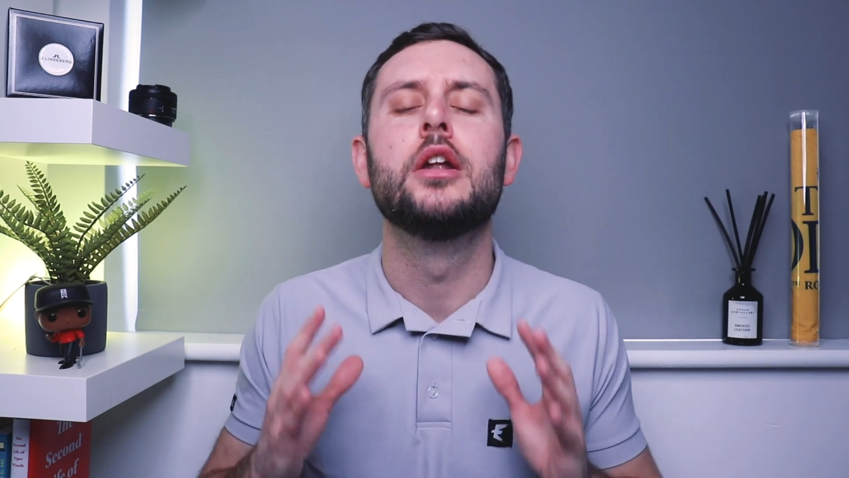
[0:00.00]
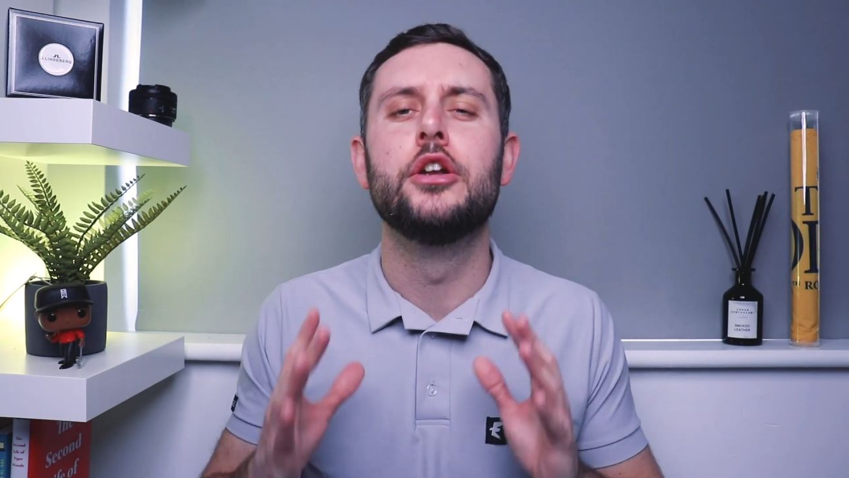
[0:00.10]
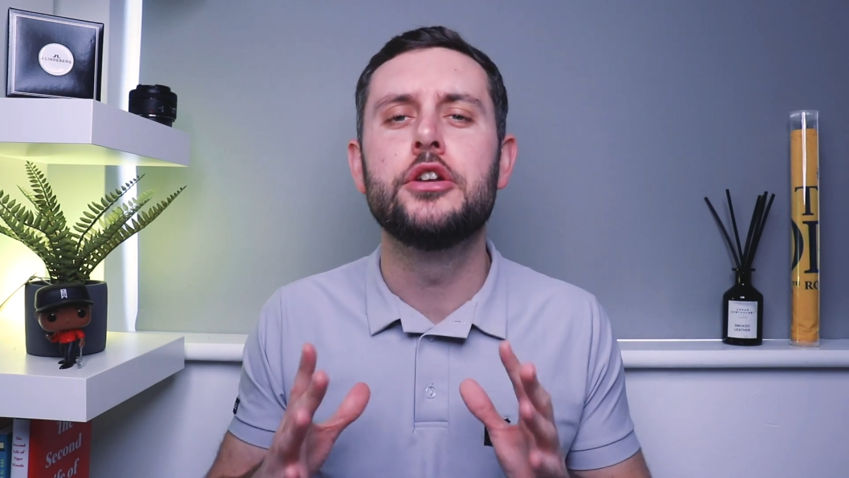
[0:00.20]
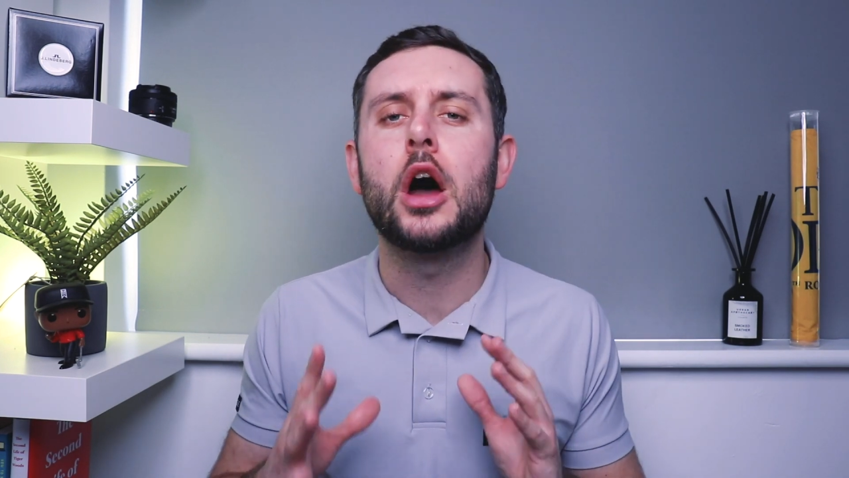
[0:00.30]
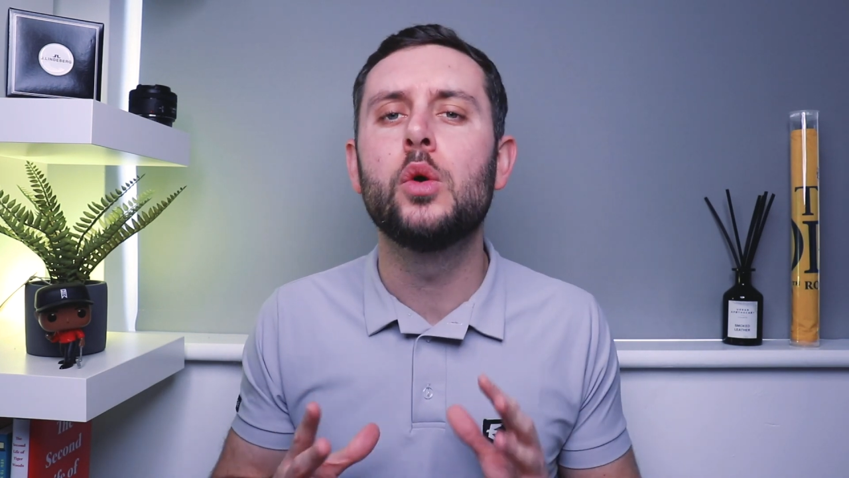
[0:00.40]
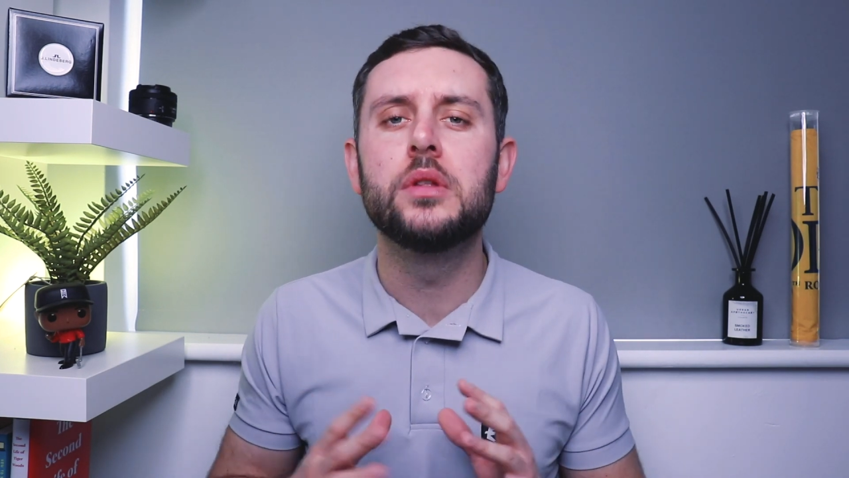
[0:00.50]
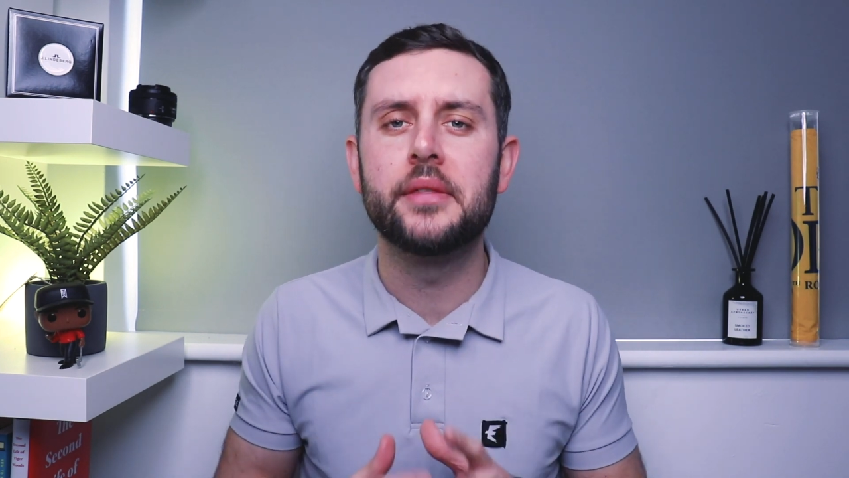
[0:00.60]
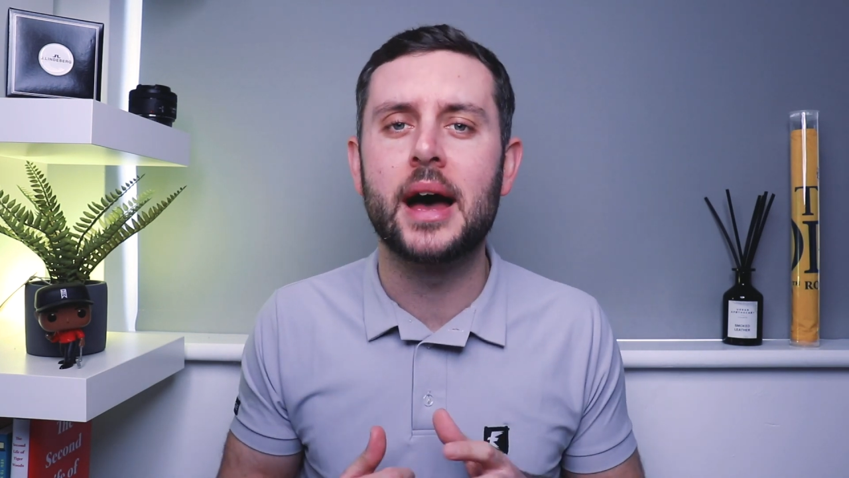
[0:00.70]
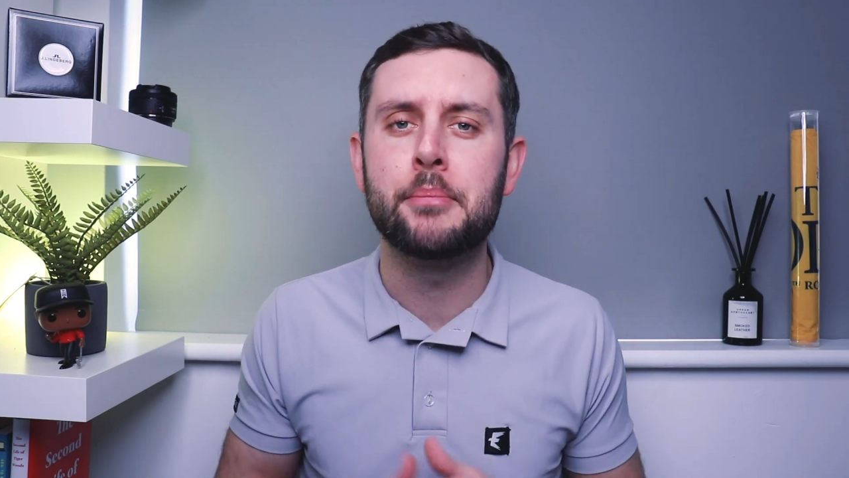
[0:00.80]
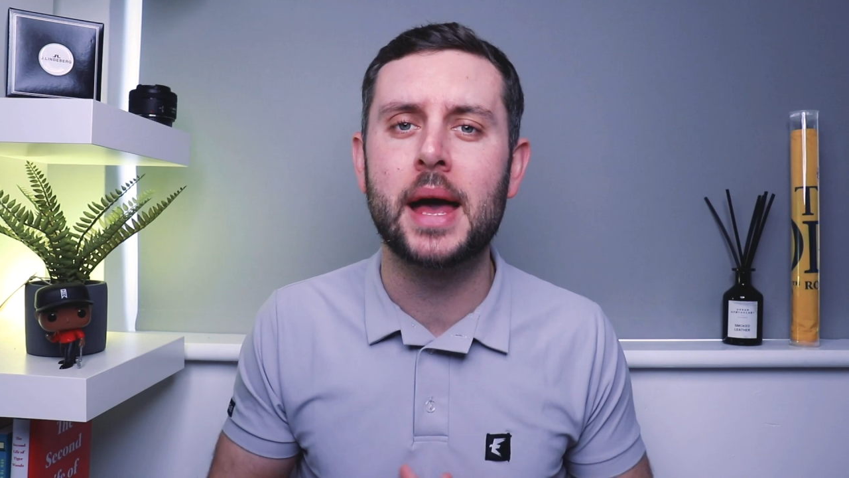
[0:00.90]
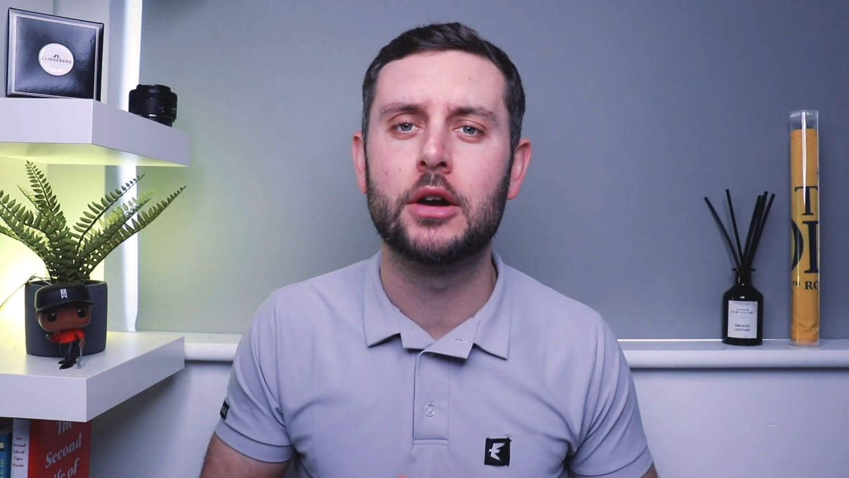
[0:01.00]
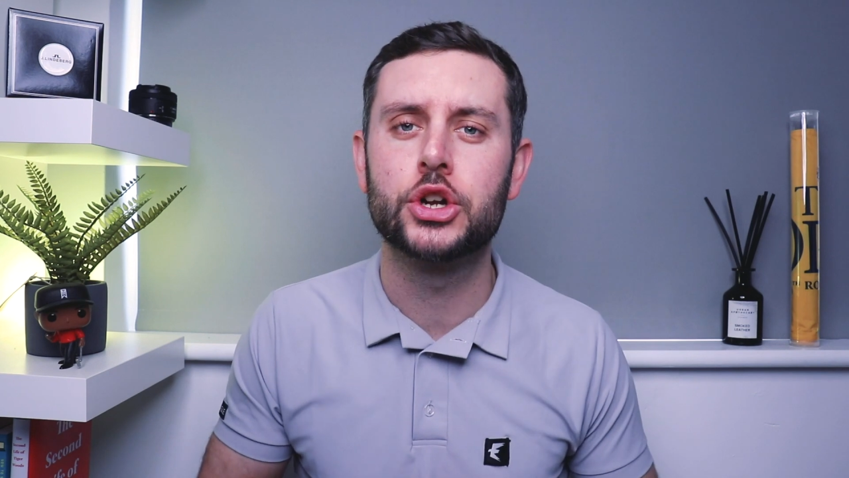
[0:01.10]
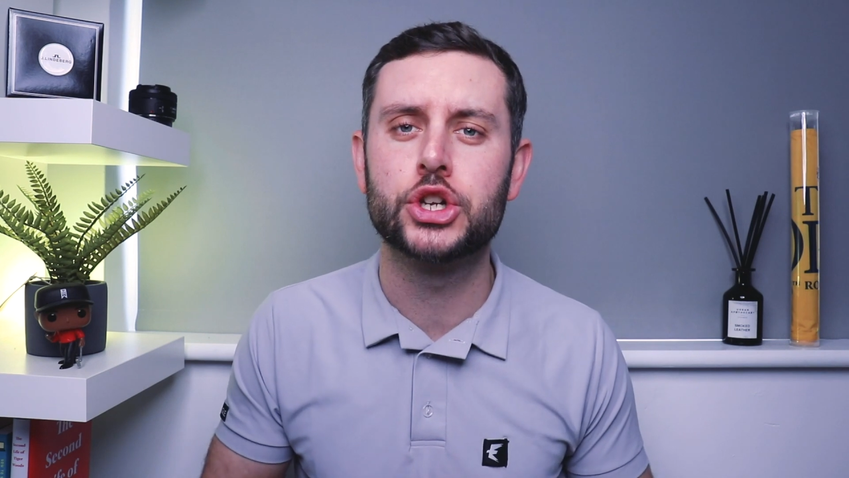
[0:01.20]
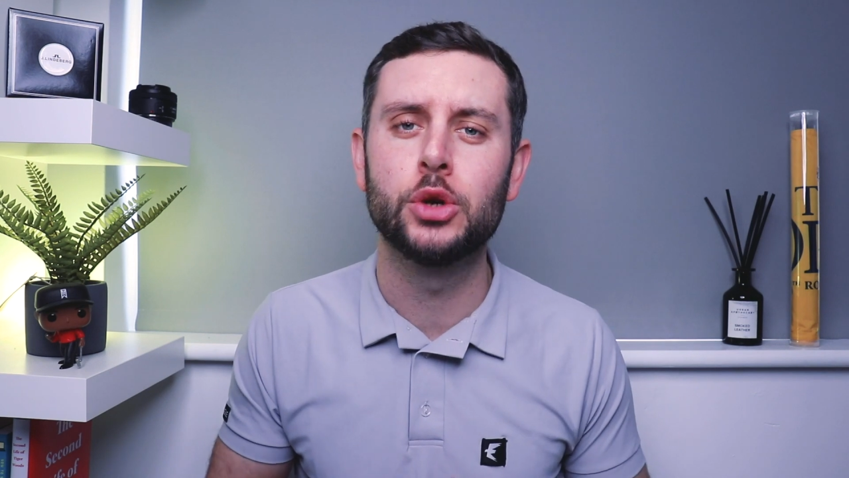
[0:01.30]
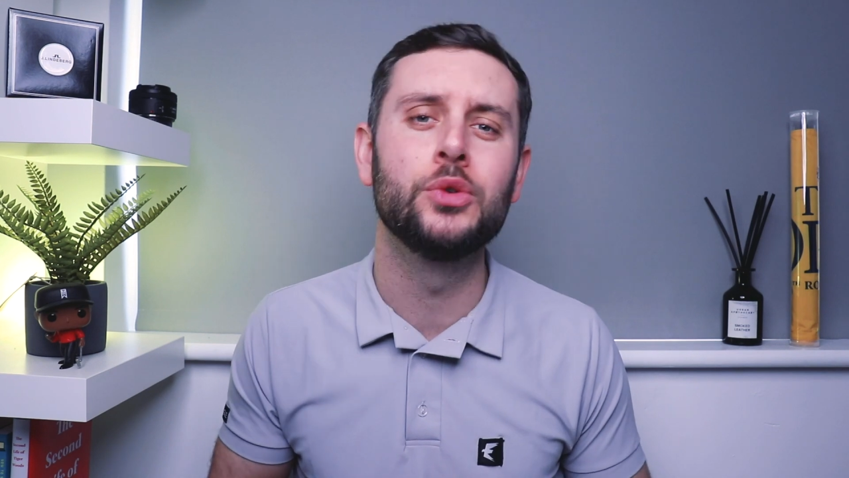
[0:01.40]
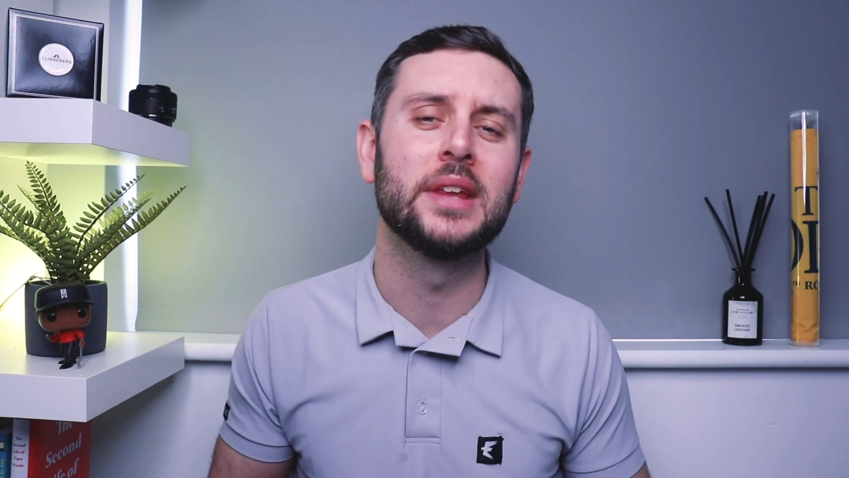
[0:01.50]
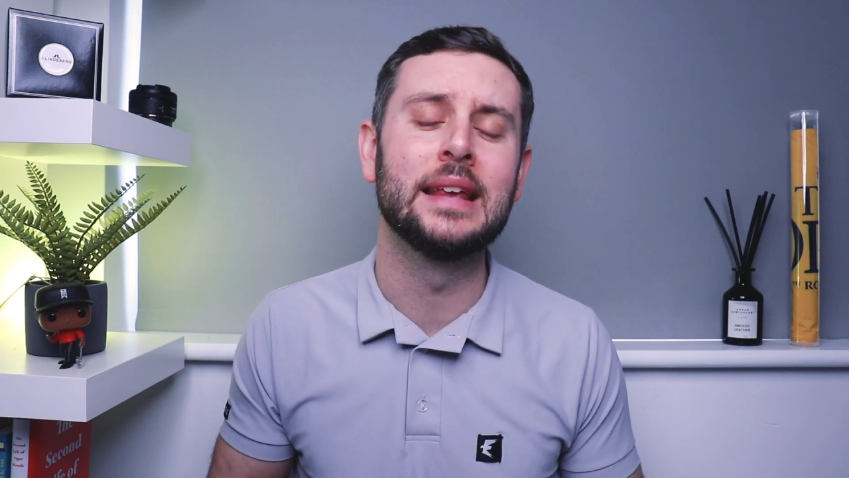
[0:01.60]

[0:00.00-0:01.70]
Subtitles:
know that that pair of shoes